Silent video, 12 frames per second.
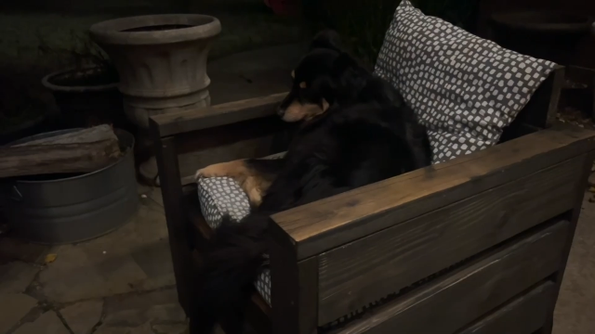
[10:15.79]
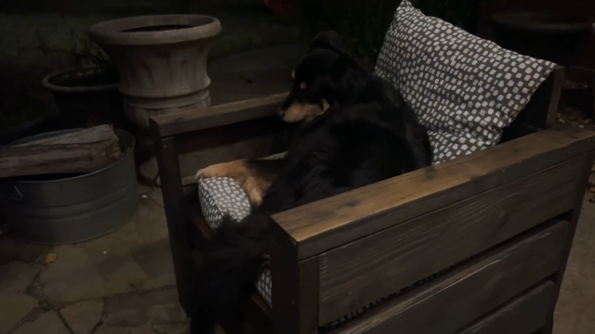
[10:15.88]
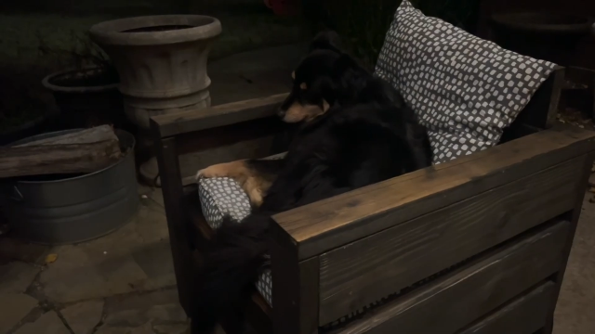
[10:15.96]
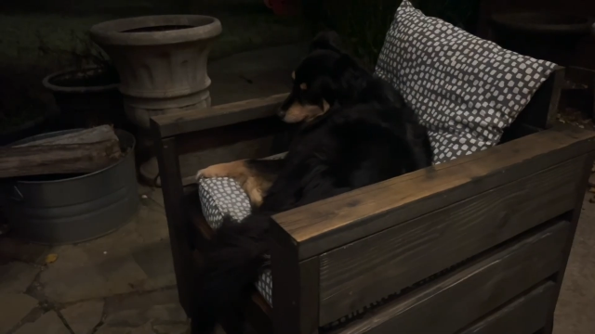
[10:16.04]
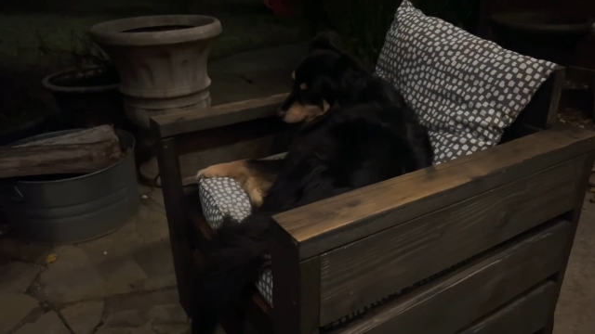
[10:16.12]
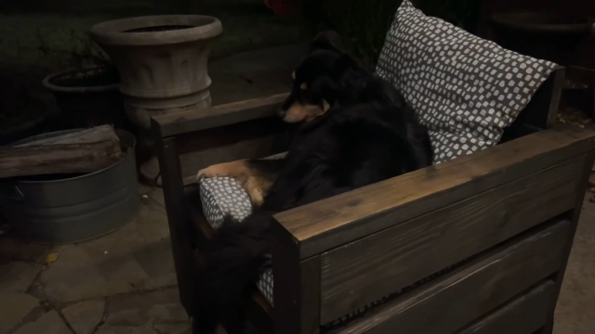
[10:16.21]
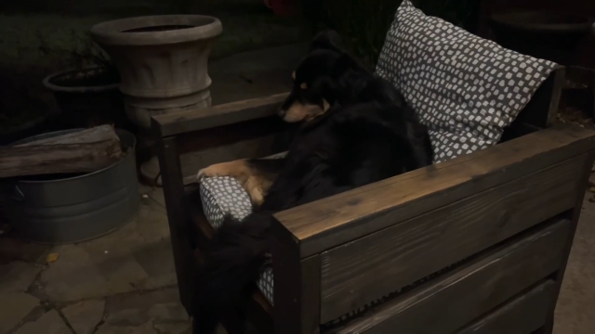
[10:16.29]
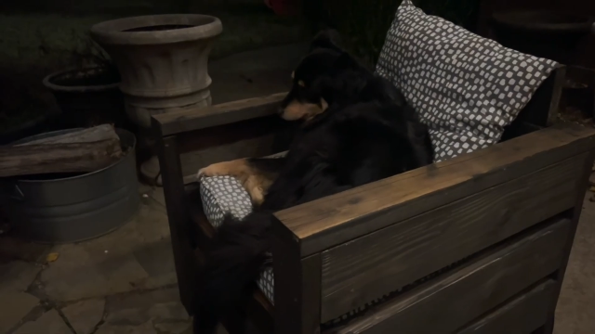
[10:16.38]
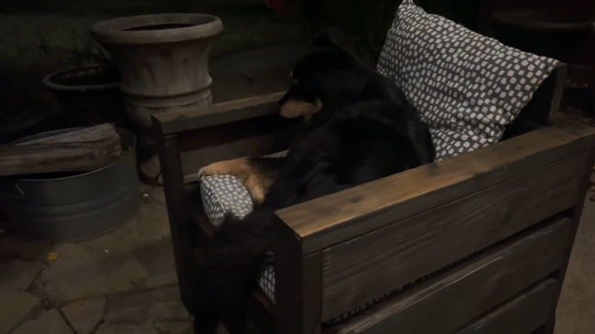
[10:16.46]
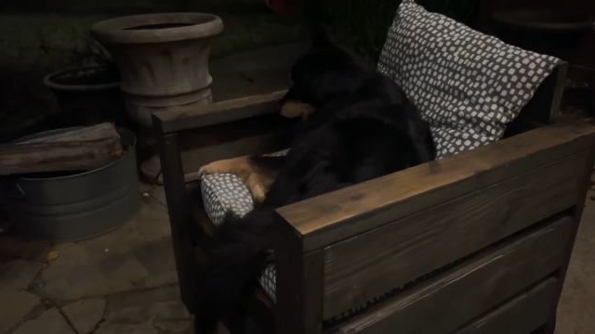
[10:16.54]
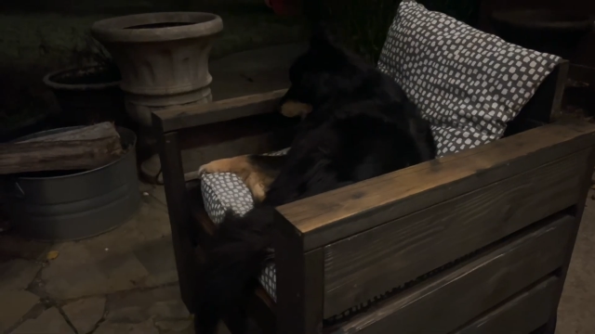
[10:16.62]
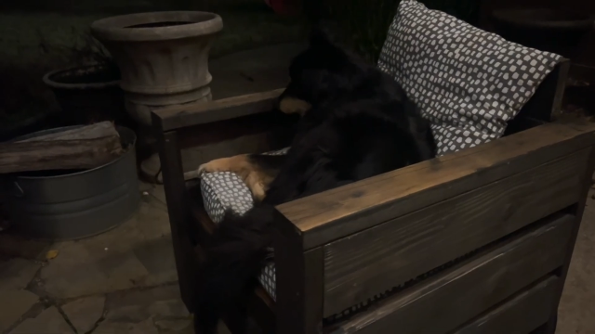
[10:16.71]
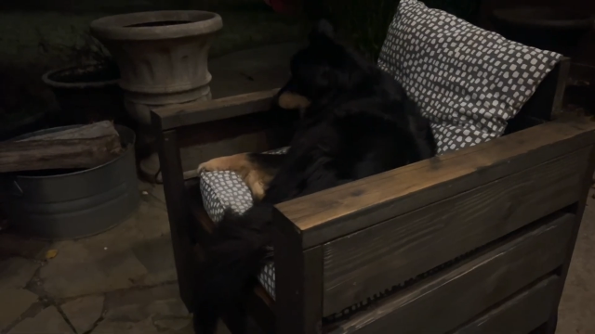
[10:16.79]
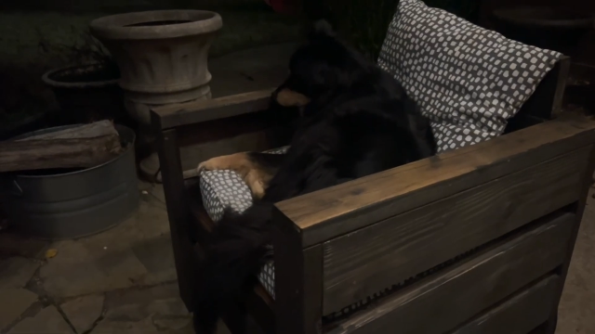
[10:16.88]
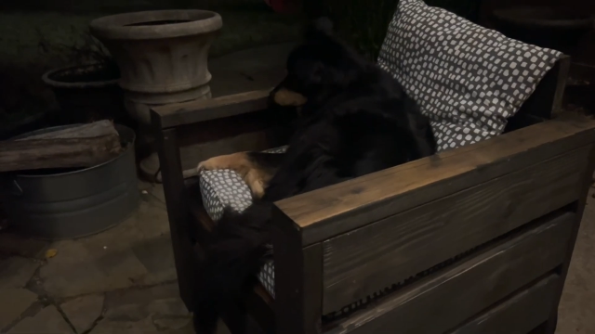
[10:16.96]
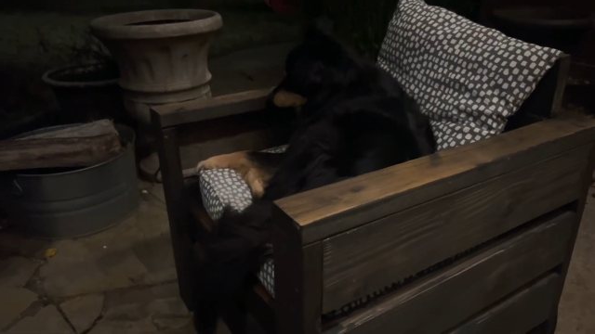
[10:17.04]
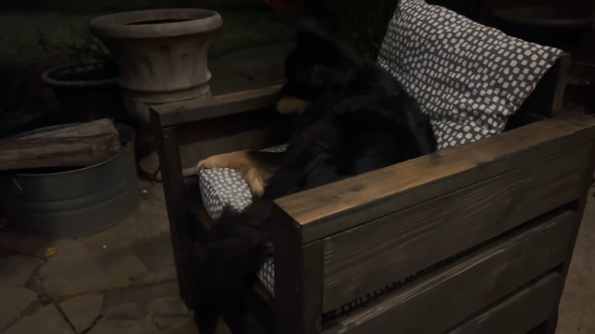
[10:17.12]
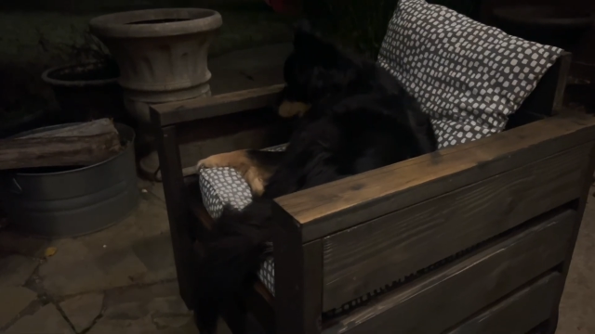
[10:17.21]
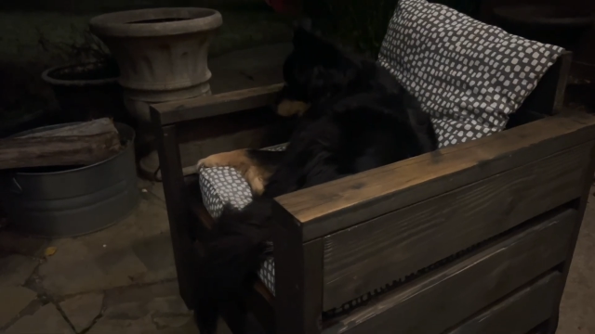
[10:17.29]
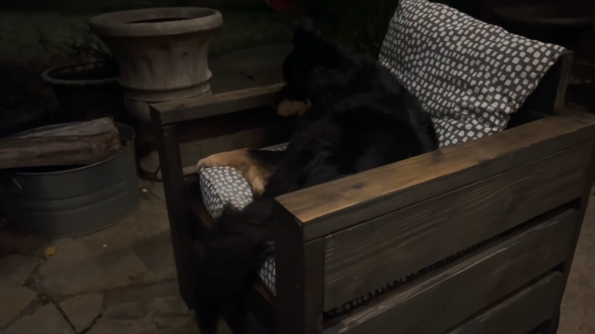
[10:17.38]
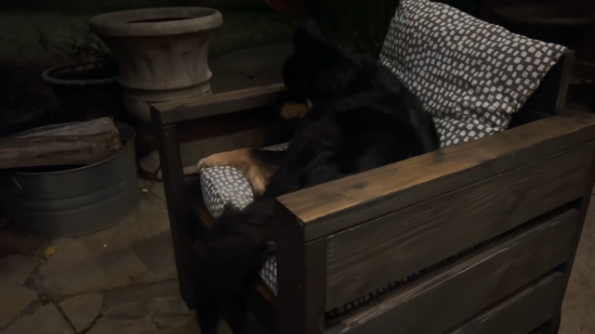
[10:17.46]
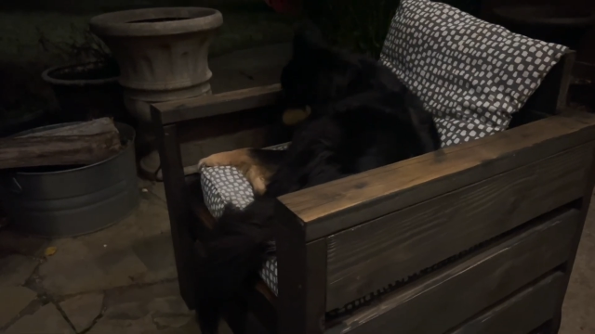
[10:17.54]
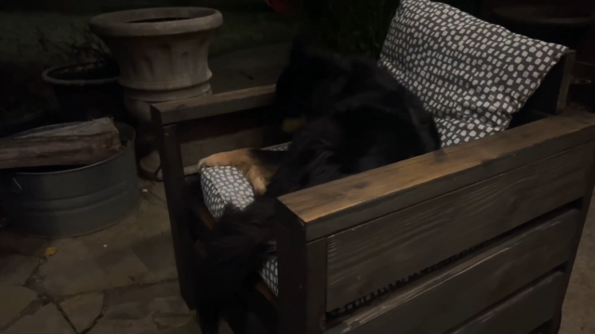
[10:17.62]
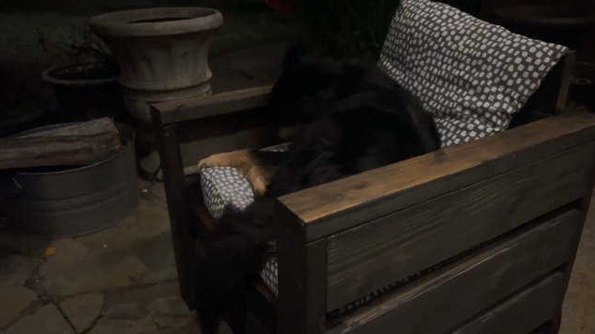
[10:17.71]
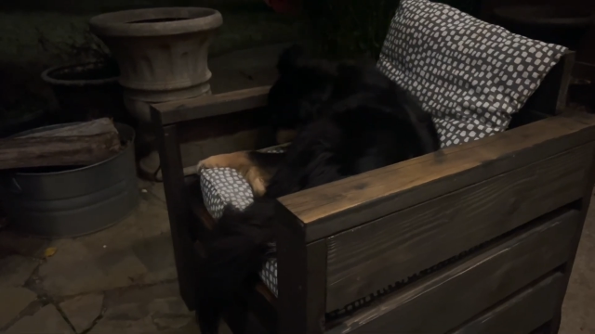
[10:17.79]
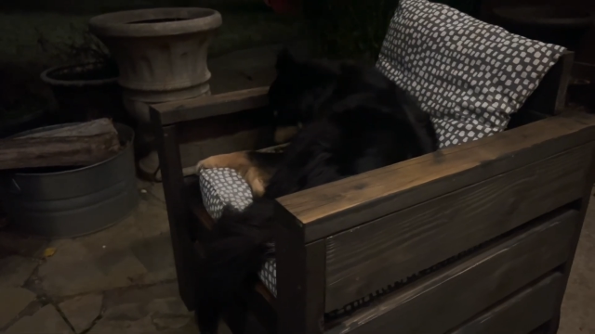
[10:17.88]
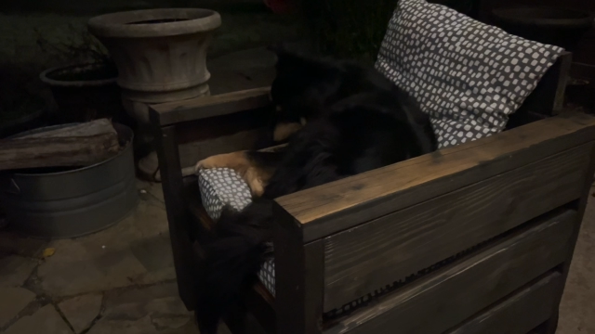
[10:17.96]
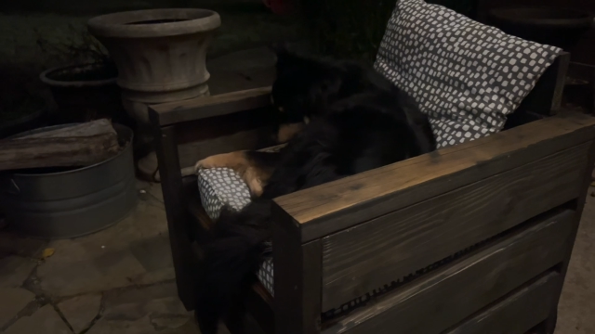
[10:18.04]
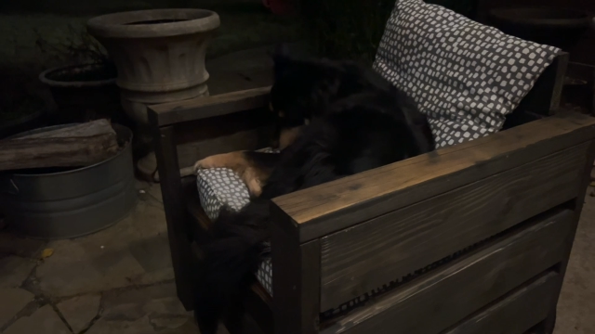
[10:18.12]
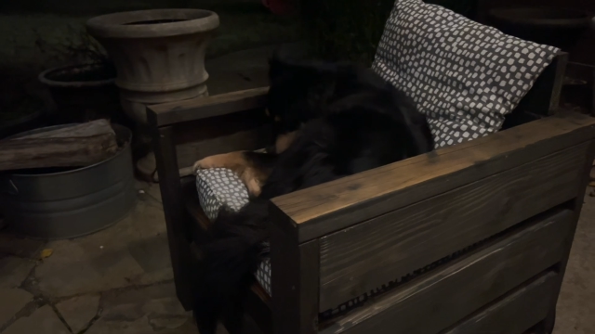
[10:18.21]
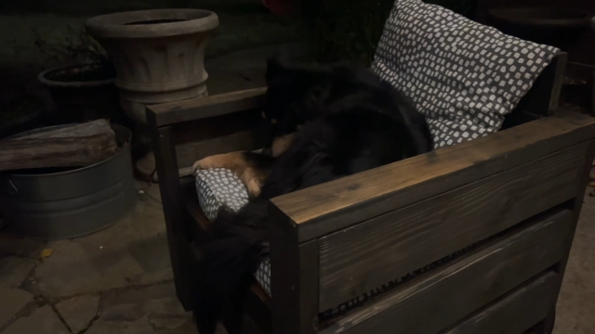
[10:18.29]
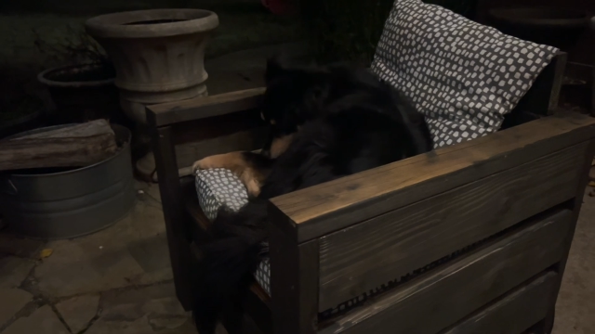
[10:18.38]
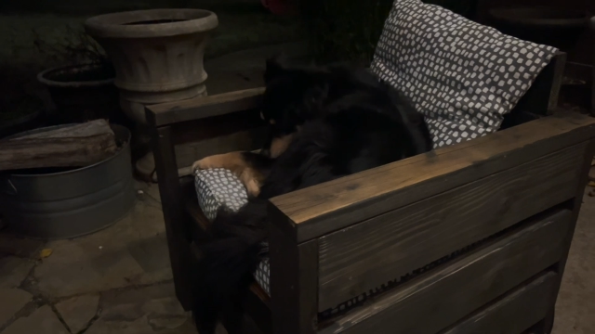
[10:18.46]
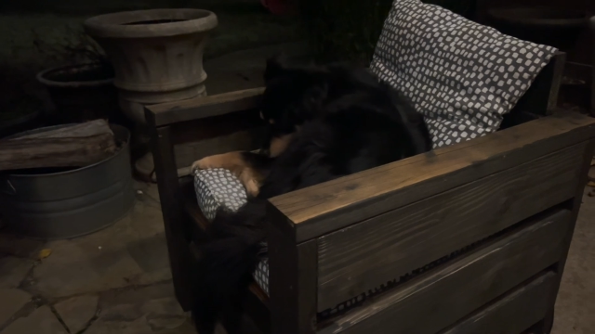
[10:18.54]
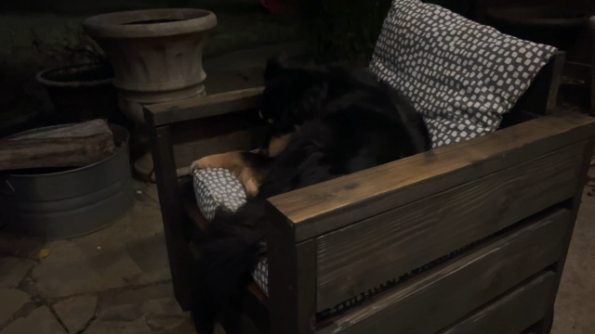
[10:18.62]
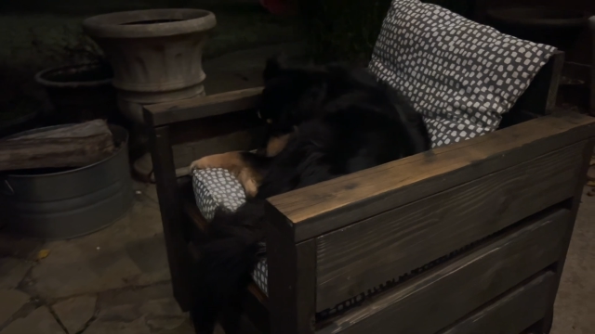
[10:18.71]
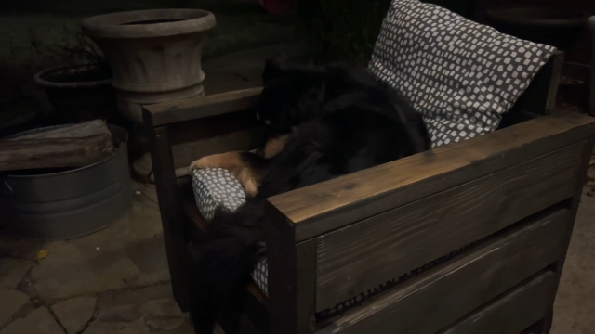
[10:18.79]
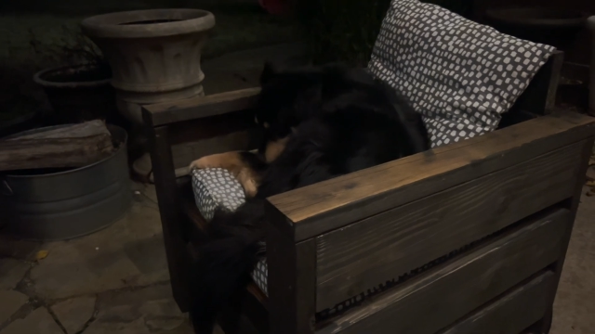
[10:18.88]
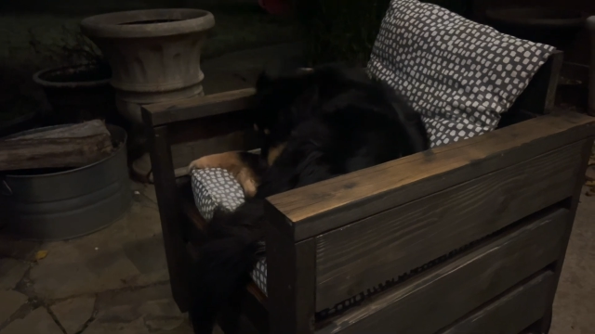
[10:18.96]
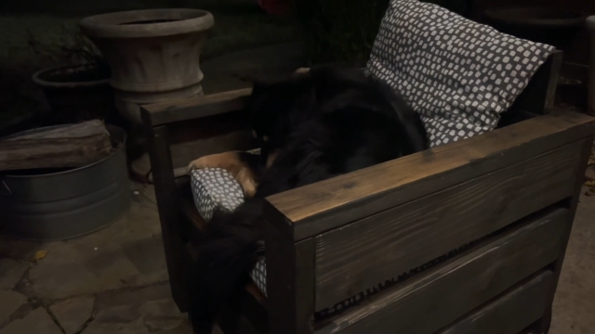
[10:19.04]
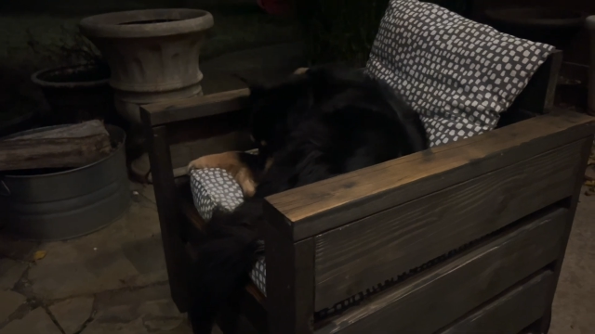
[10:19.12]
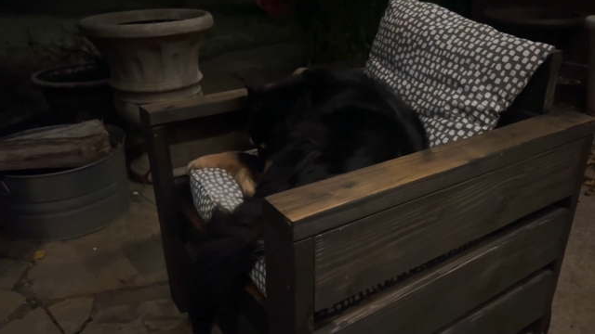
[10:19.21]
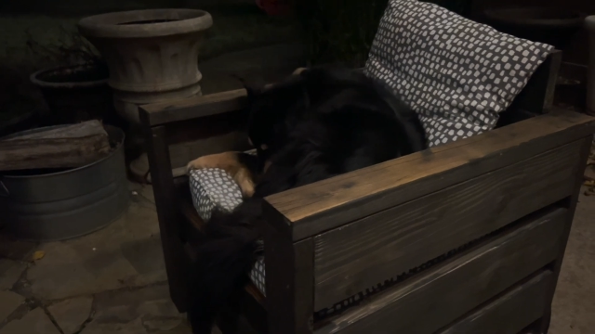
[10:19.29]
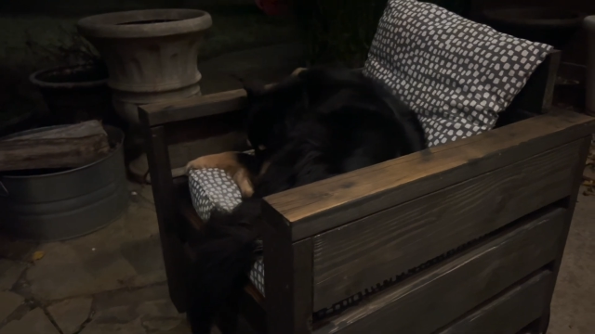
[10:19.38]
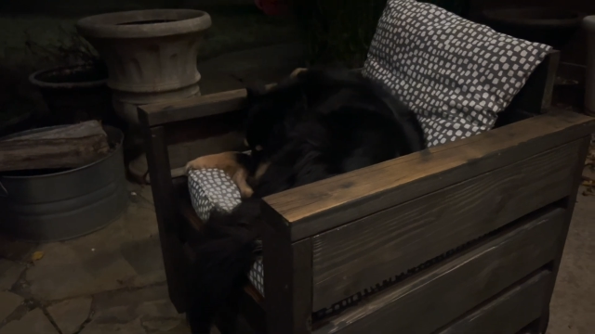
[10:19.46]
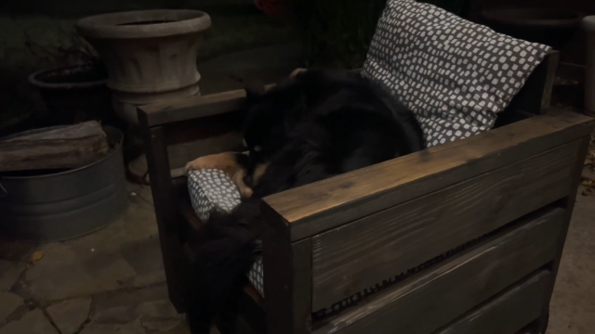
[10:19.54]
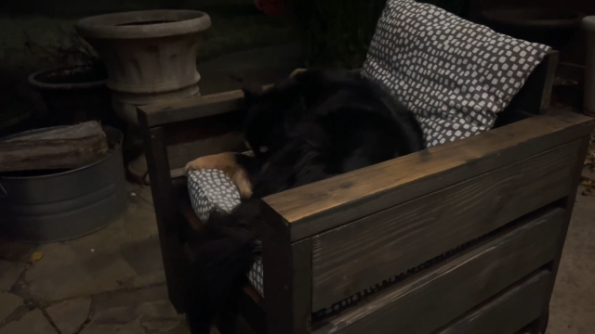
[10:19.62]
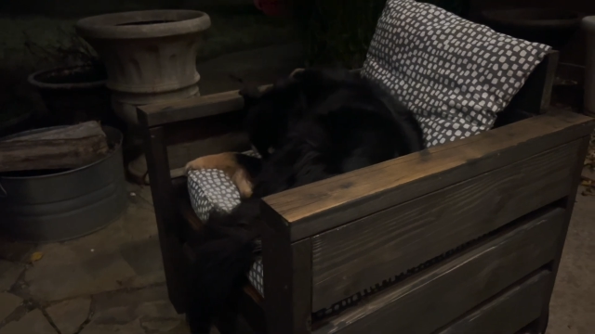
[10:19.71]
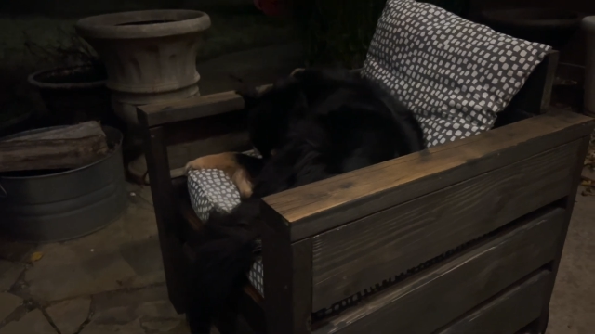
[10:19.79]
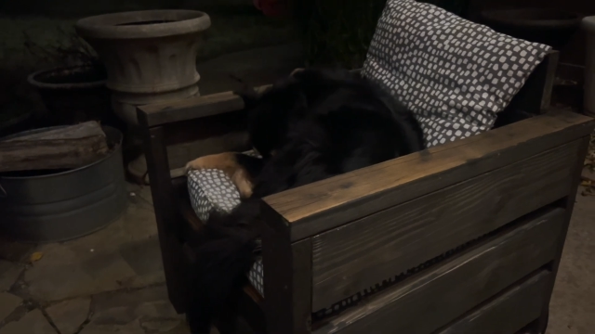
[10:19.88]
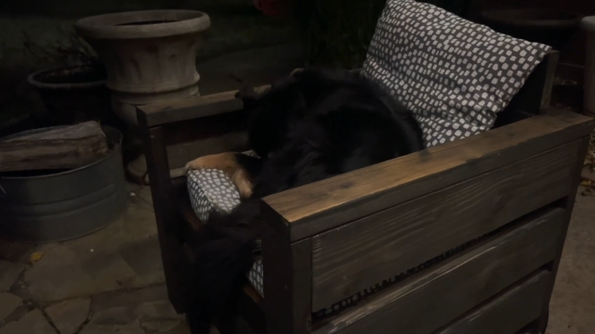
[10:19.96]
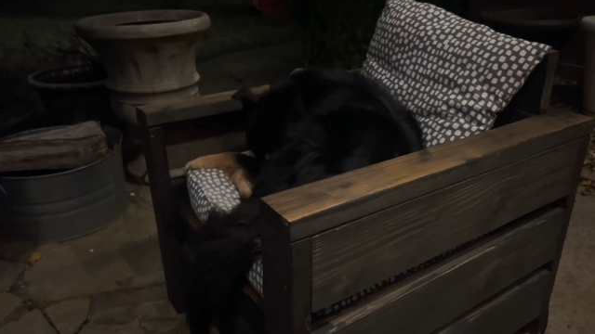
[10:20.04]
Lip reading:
(no speaker visible)